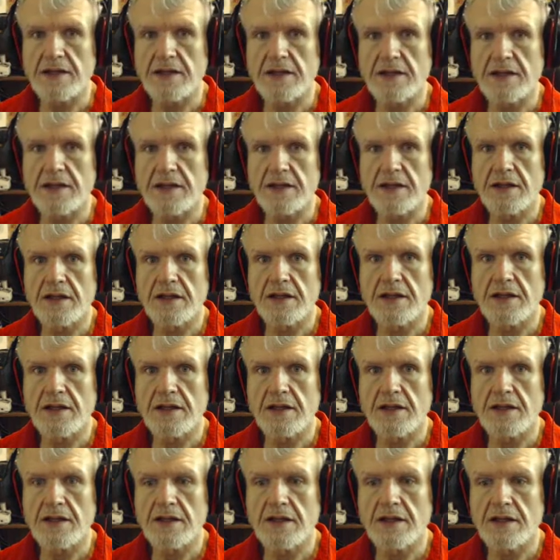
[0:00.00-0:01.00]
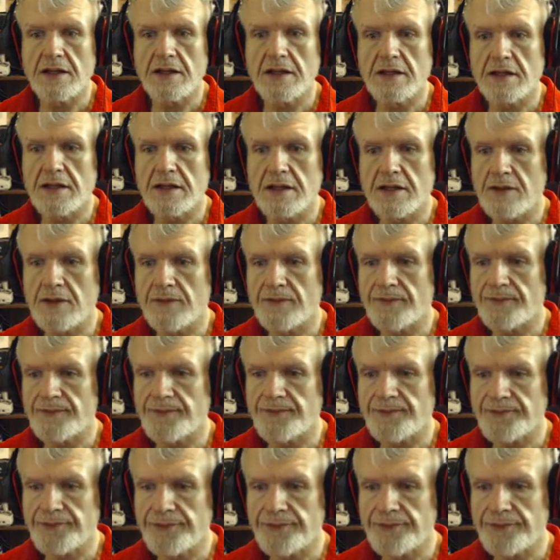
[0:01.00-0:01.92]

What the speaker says: No one is speaking in this clip.